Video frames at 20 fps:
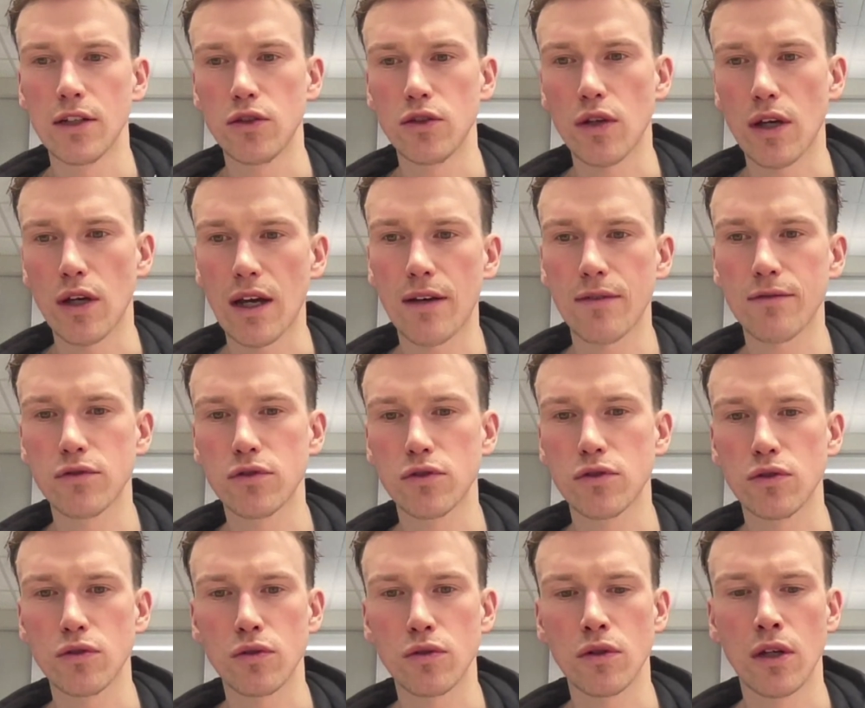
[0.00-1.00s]
you have
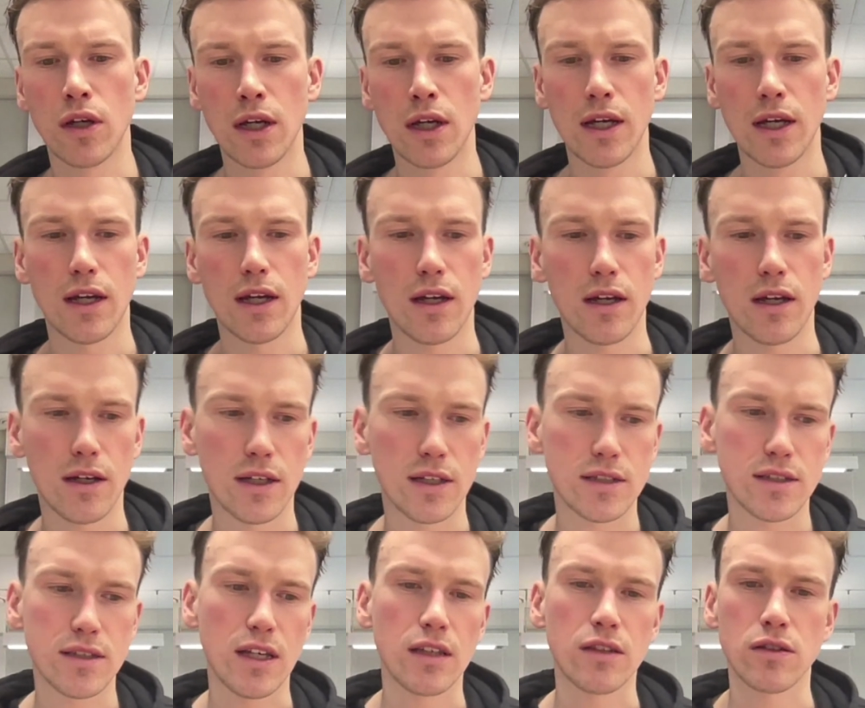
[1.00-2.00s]
to
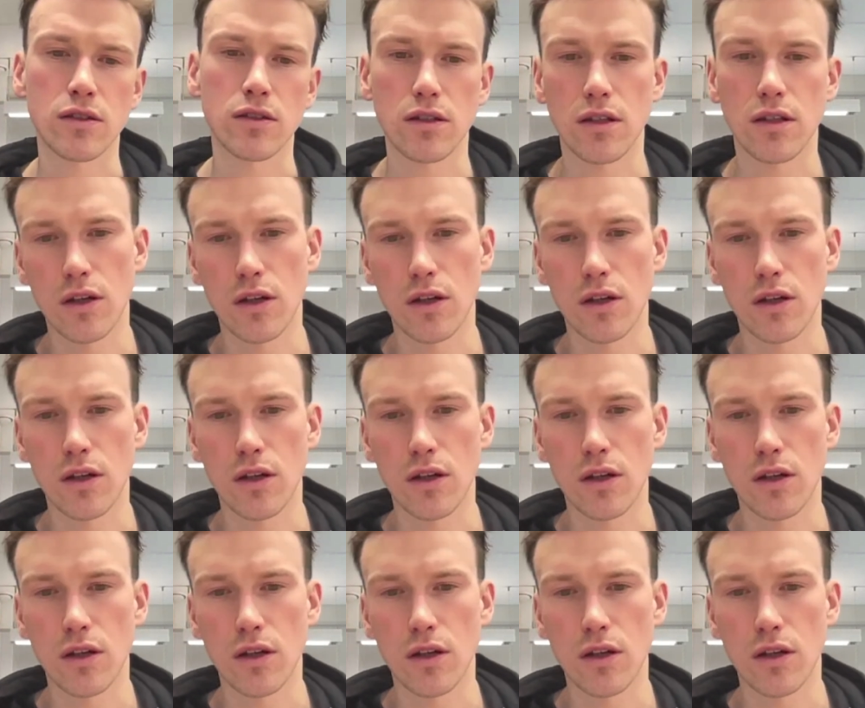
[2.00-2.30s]
set